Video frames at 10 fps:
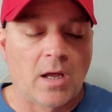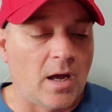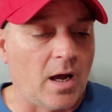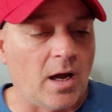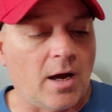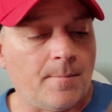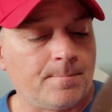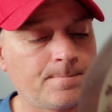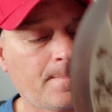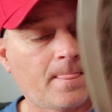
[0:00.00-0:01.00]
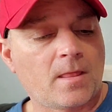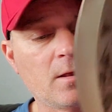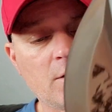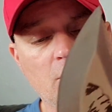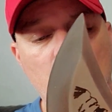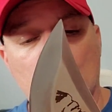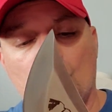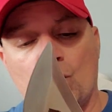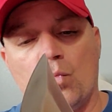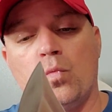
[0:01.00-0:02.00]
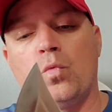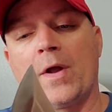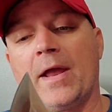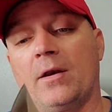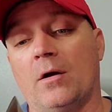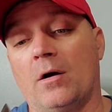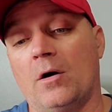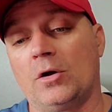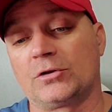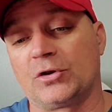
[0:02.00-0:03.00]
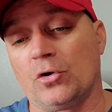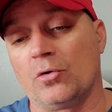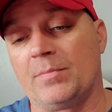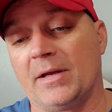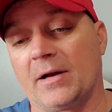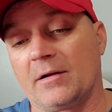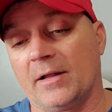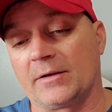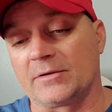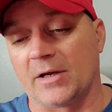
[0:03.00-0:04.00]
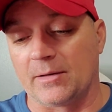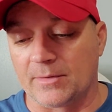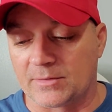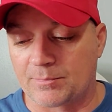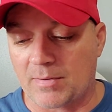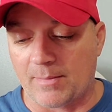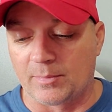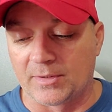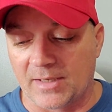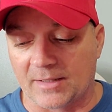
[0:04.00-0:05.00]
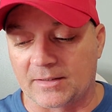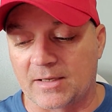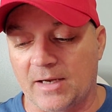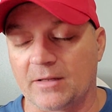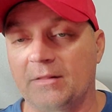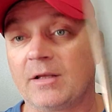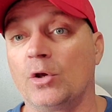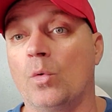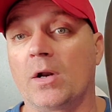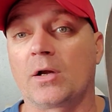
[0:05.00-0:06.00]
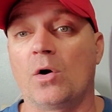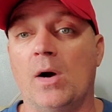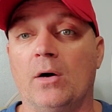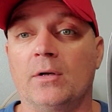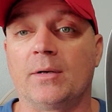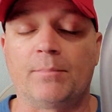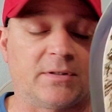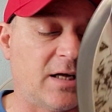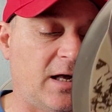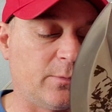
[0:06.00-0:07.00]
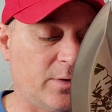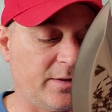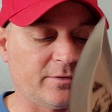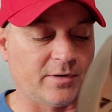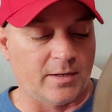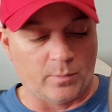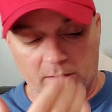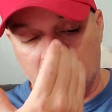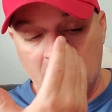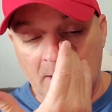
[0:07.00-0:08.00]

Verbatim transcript: Um, and also being a collector's item, it's probably not the kind of thing you want to go out and baton with or hit with.